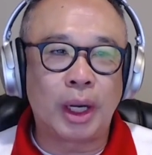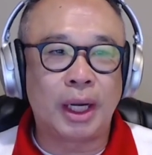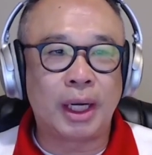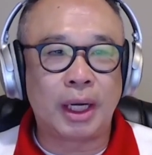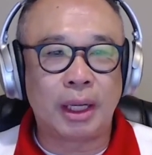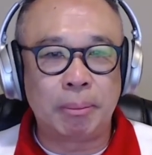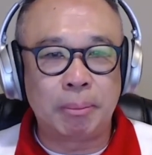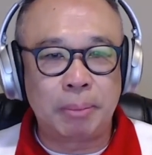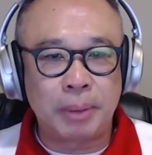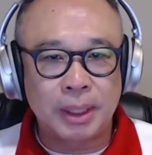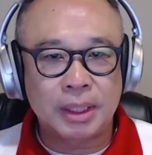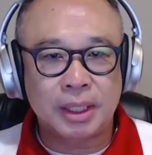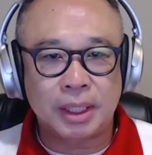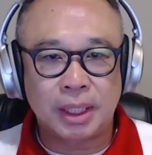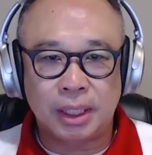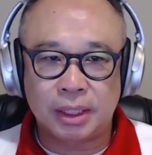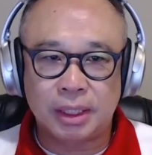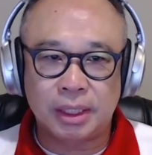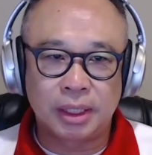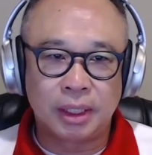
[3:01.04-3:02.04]
and a
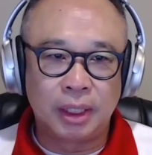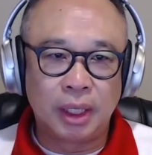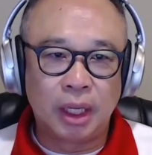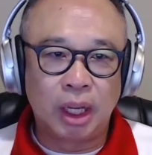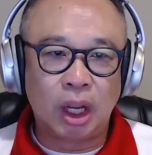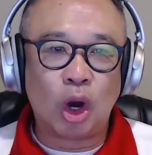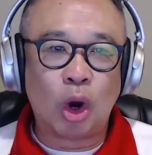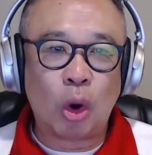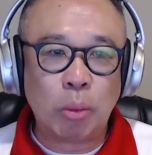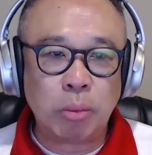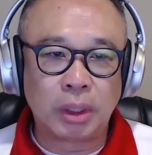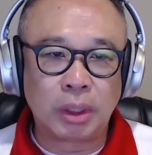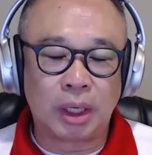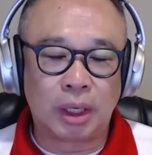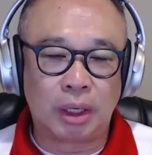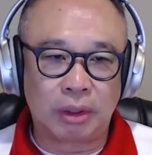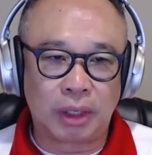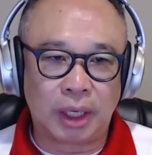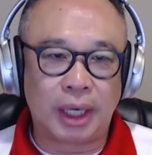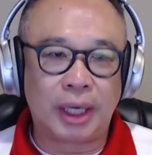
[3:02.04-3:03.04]
business owner,
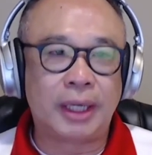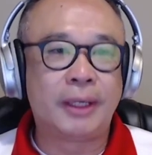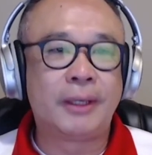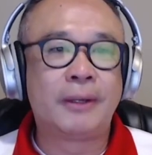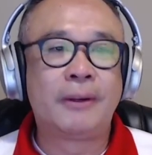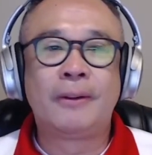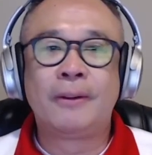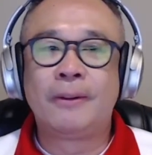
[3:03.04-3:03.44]
right?